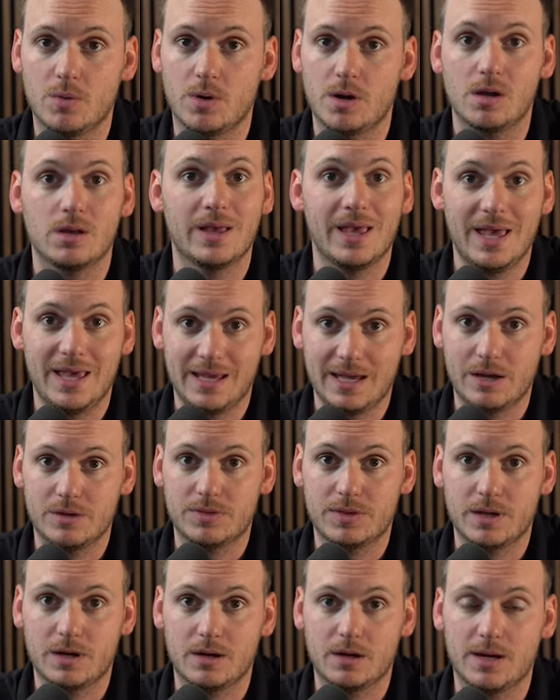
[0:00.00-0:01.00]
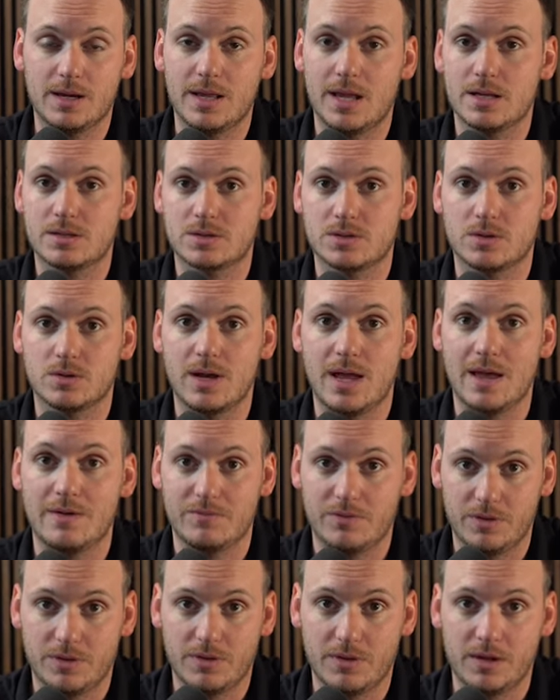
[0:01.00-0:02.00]
I'll hang out there and answer
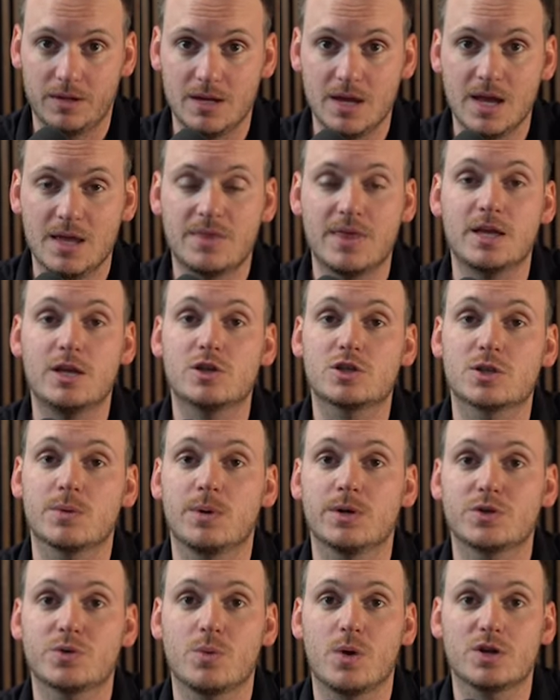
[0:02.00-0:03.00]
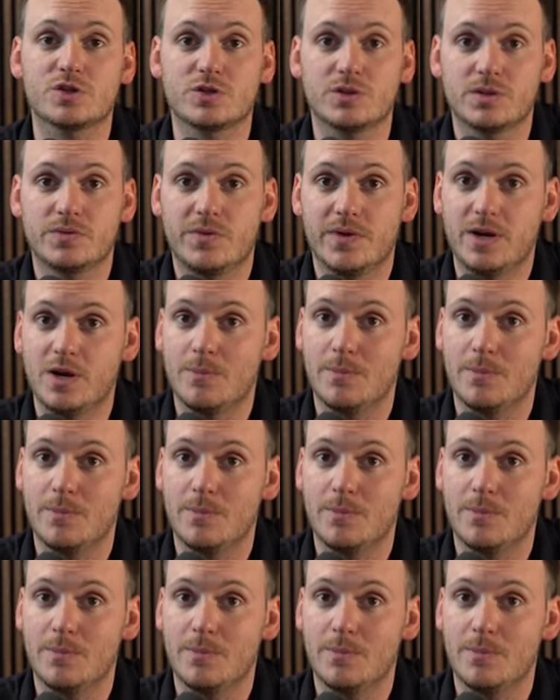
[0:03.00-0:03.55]
everything. Thank you so much for watching this video.